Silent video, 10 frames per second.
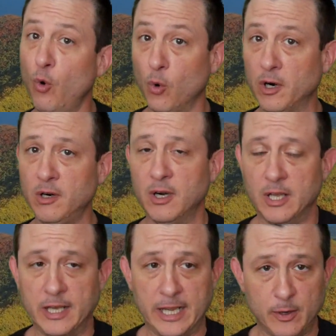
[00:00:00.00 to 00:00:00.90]
or
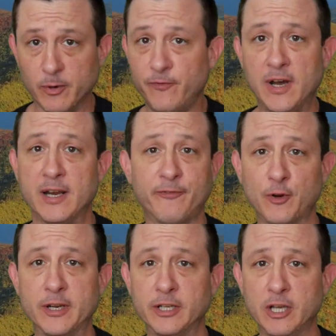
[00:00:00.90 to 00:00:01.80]
he would find a
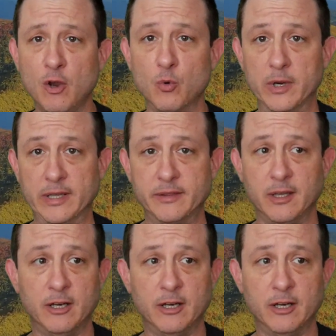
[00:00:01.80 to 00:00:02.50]
friend to go with.